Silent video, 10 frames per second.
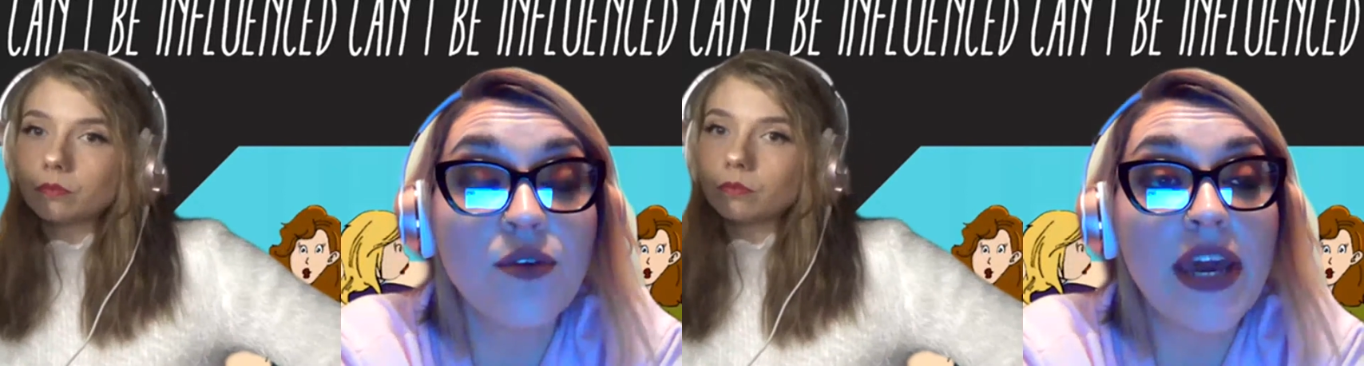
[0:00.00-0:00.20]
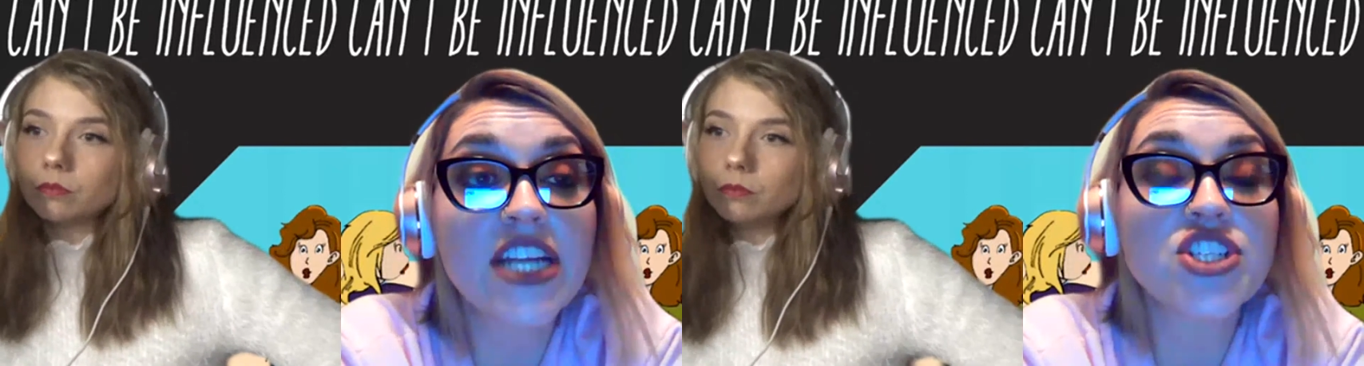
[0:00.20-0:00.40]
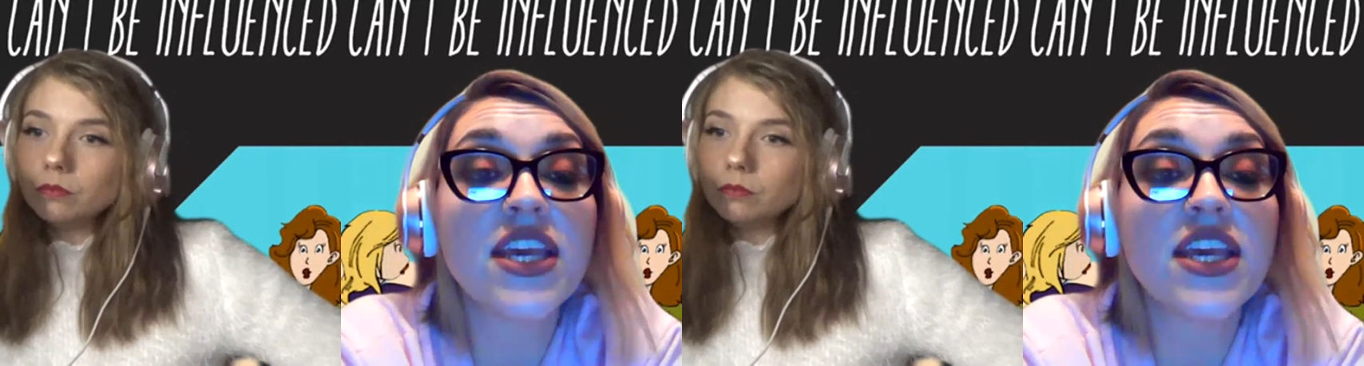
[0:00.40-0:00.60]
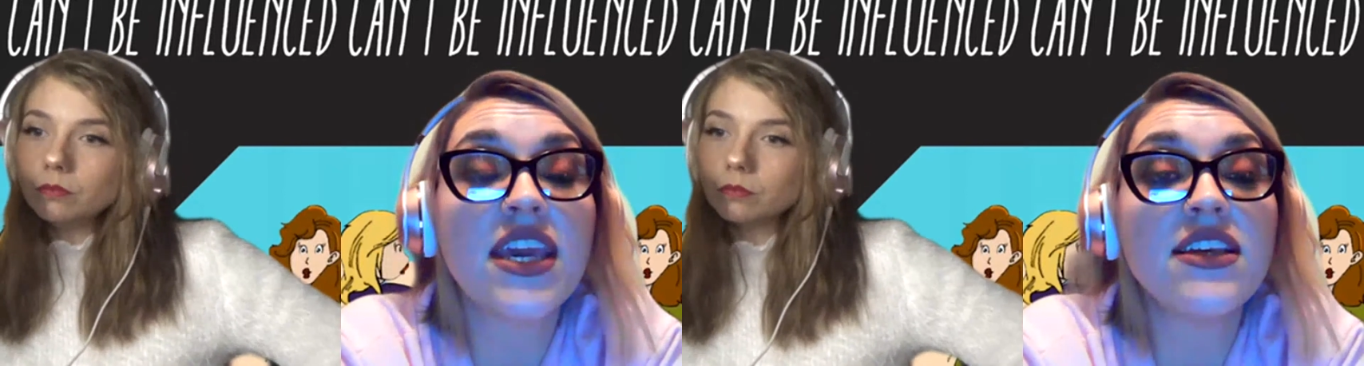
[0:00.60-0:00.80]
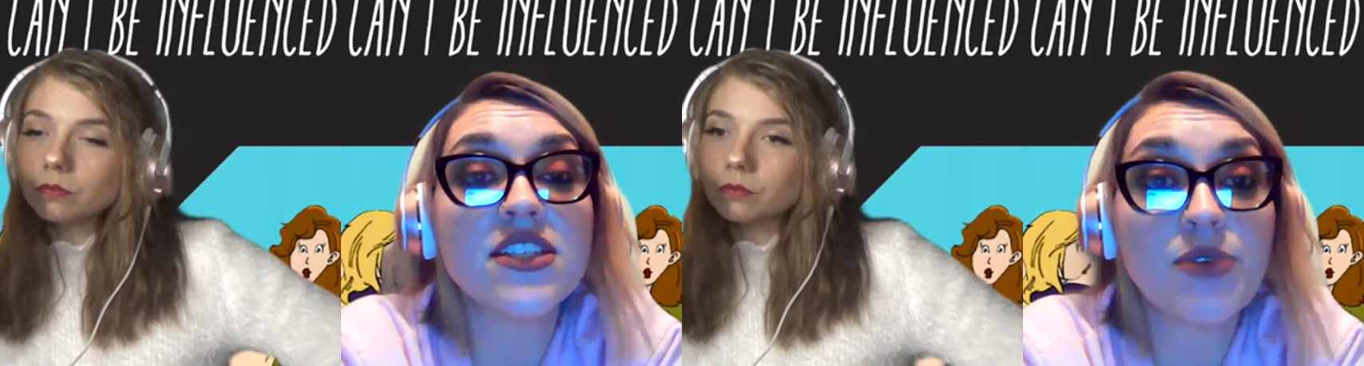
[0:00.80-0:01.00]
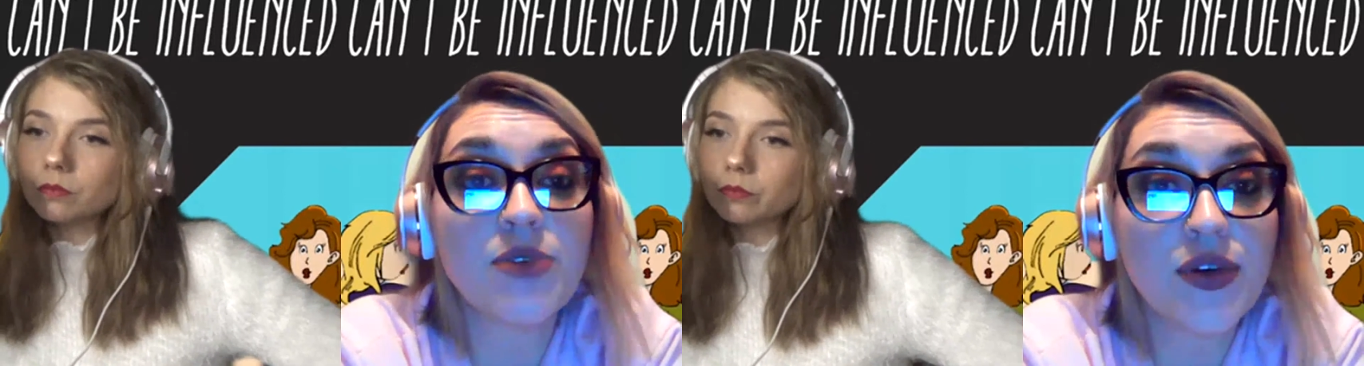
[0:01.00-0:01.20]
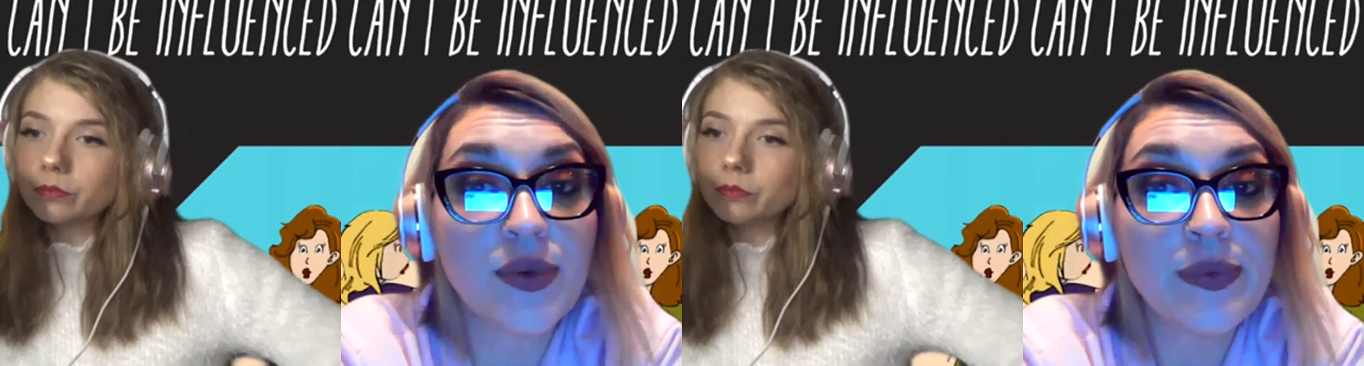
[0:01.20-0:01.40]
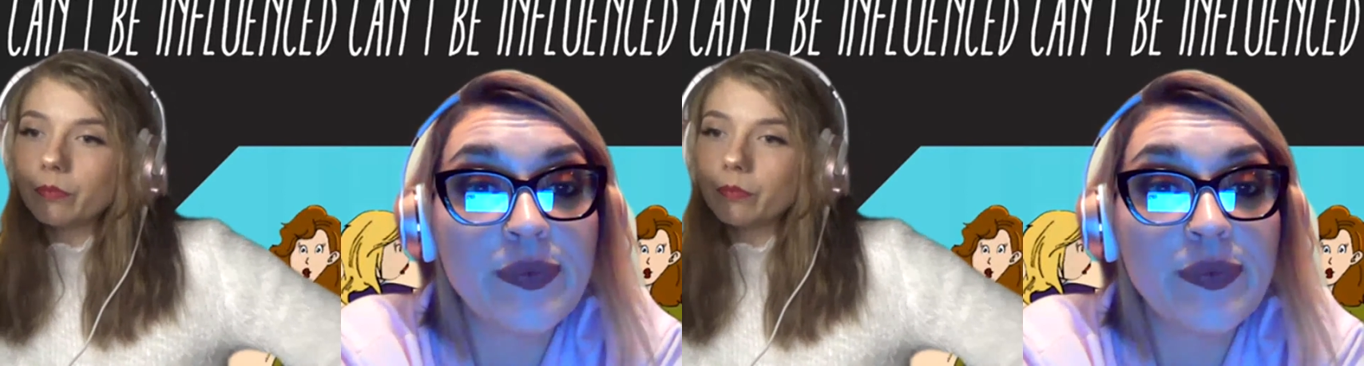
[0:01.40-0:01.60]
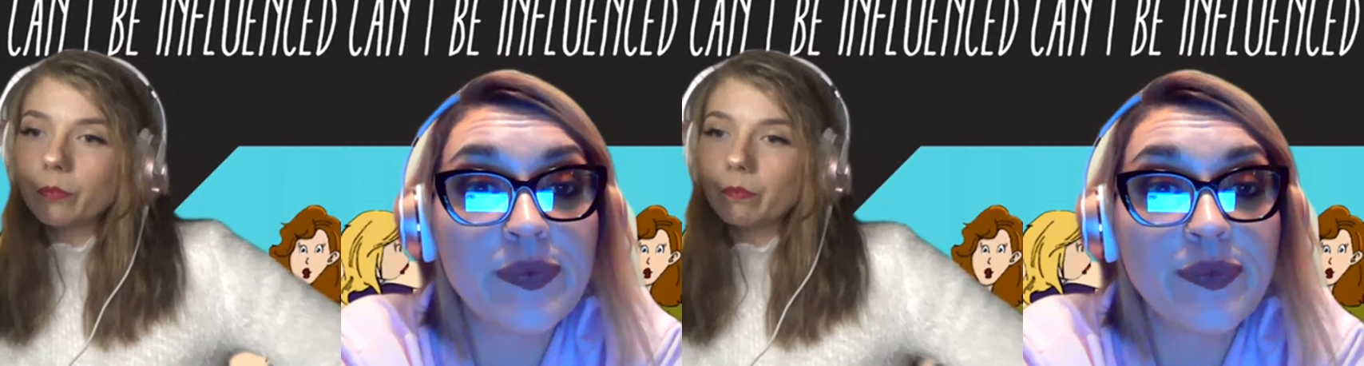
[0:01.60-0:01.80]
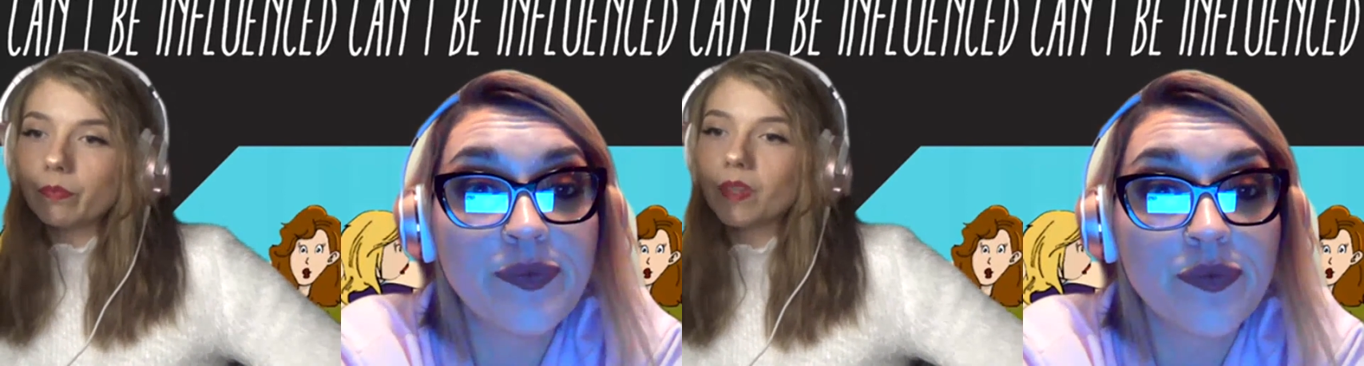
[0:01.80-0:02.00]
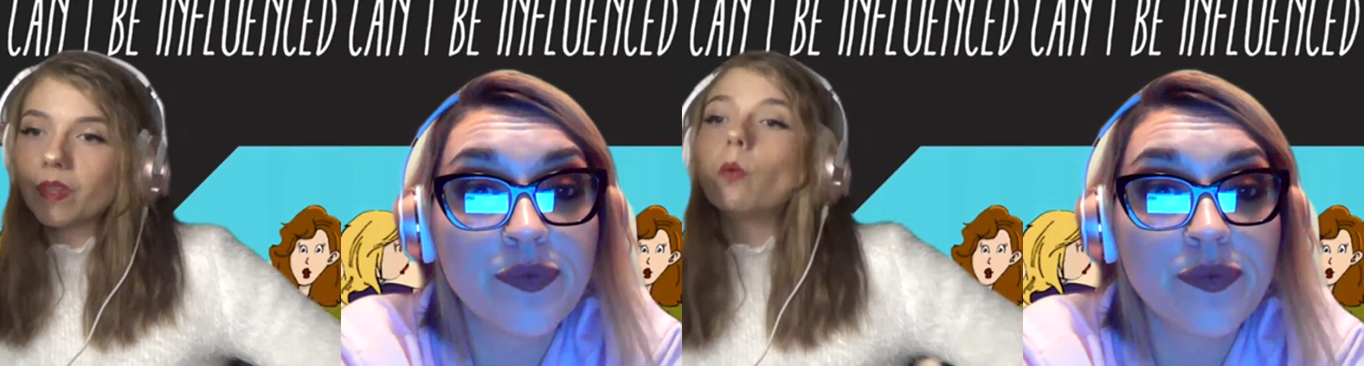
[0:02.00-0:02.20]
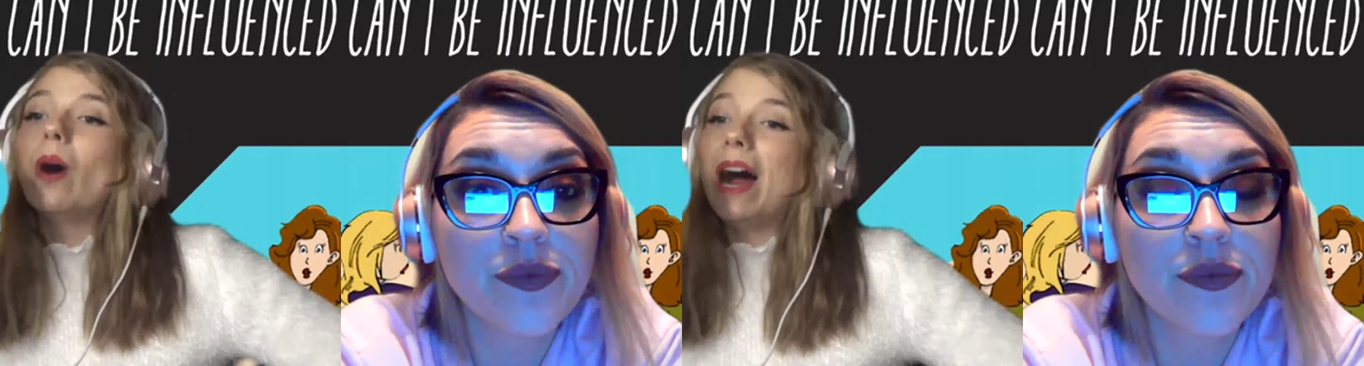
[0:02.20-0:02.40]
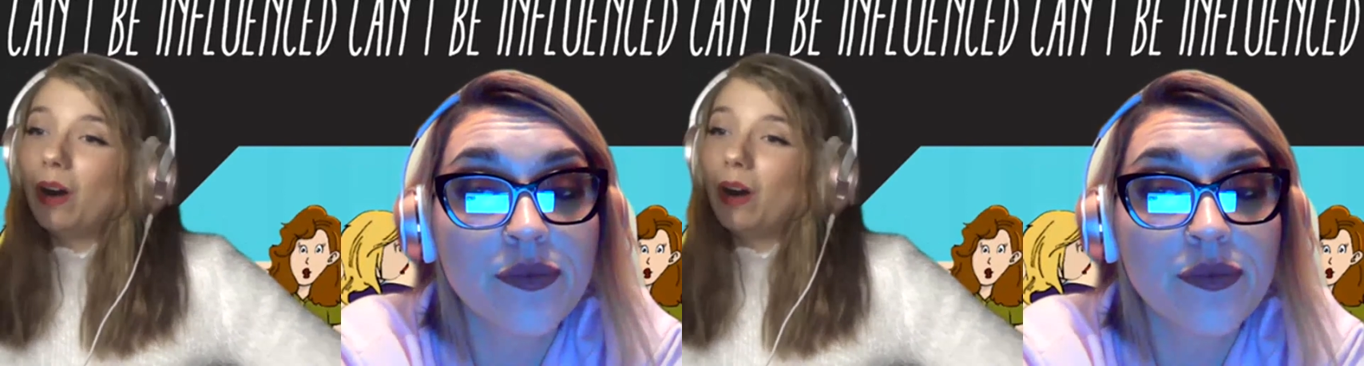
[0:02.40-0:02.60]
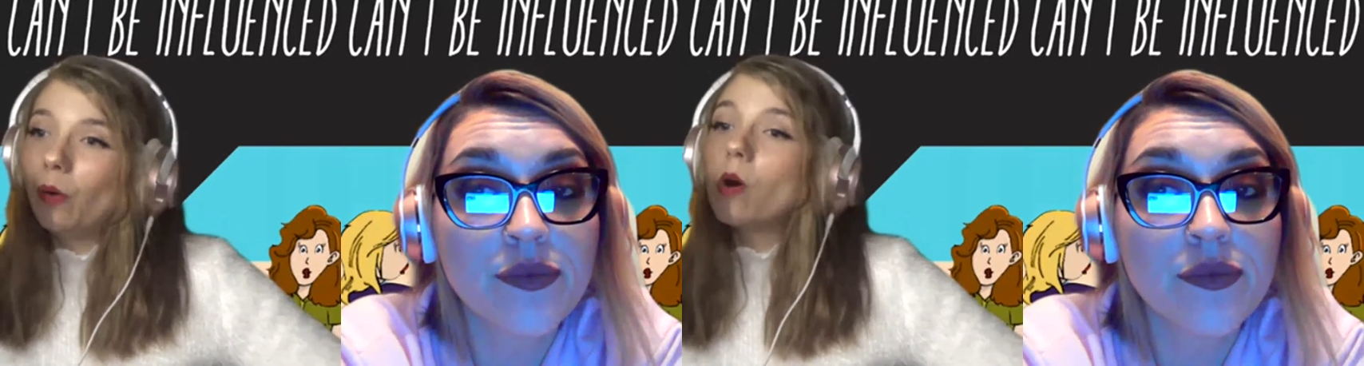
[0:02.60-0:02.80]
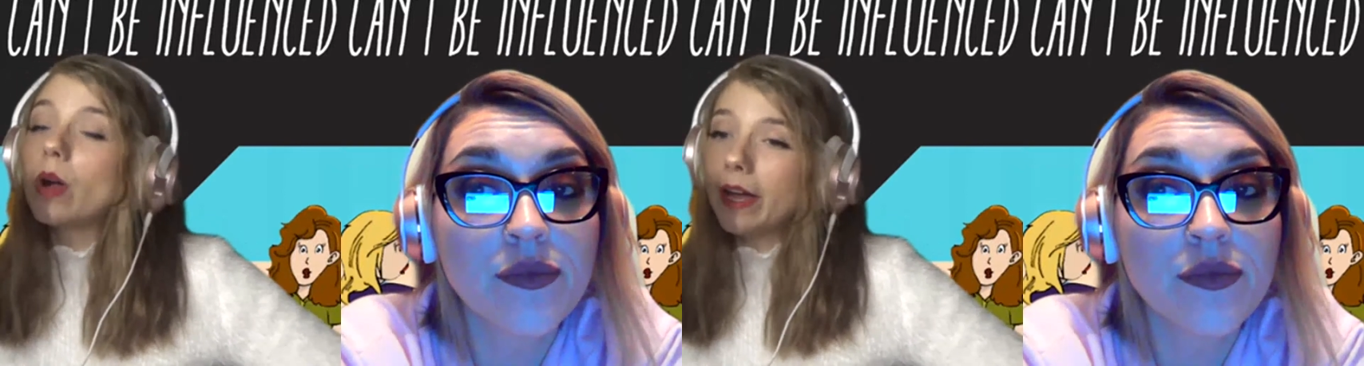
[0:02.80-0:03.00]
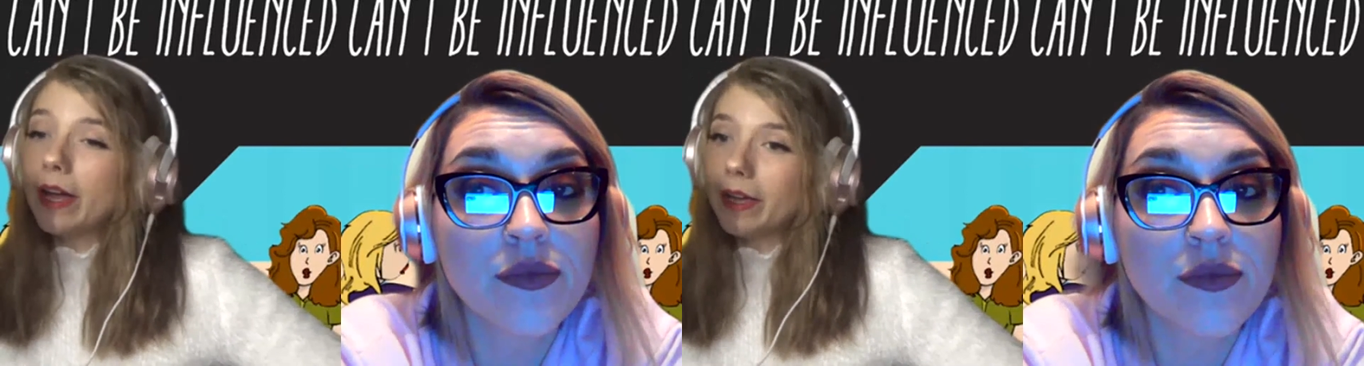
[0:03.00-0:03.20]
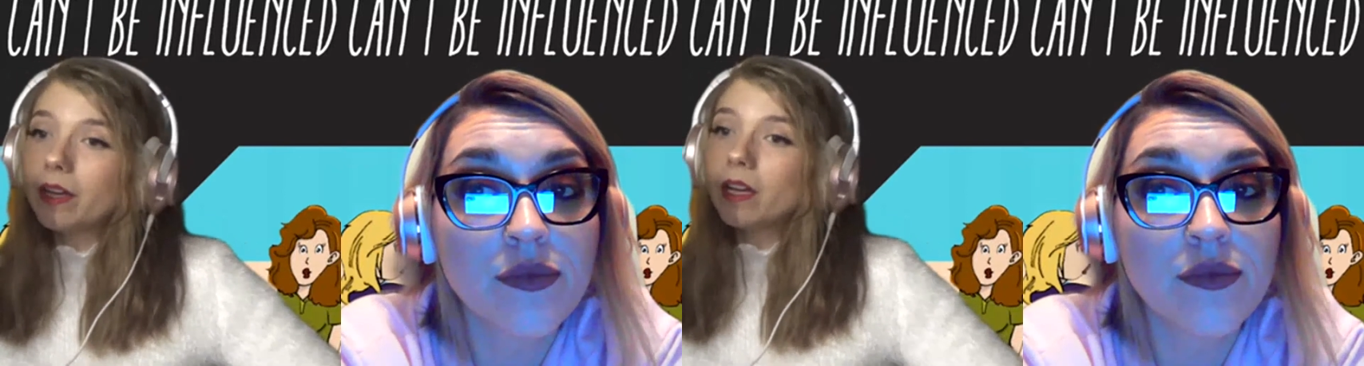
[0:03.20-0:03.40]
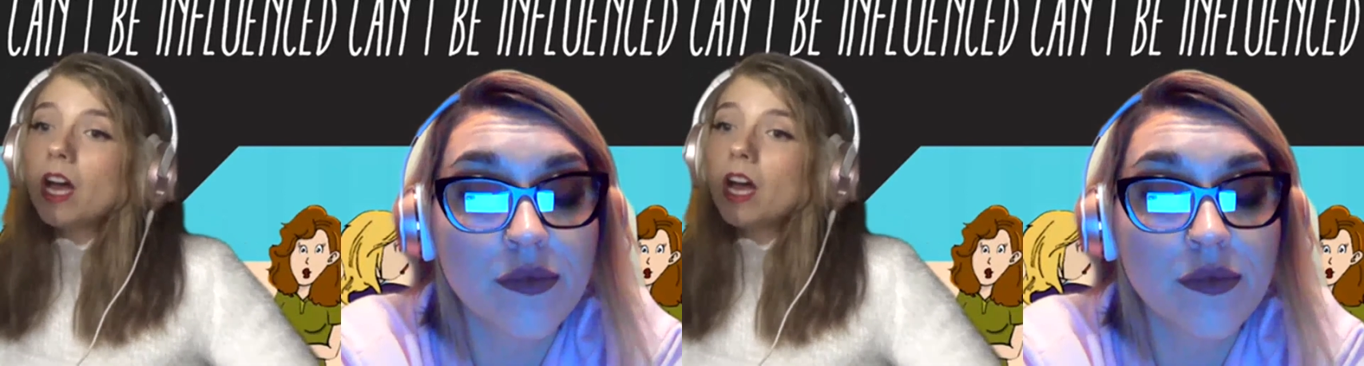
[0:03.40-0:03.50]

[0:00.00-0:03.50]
Speaker 1: match in AEW.
Speaker 2: Wow. Okay.